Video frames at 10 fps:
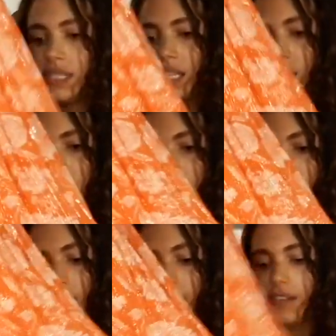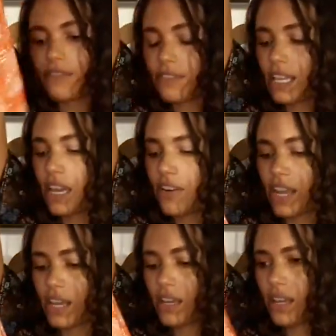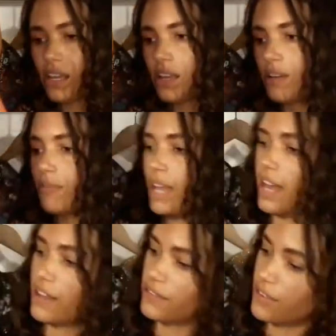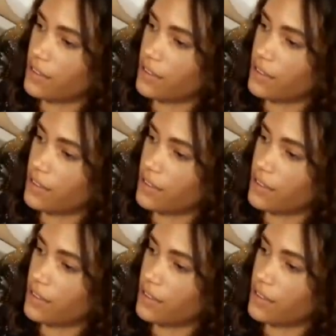tiered kind of layering. We have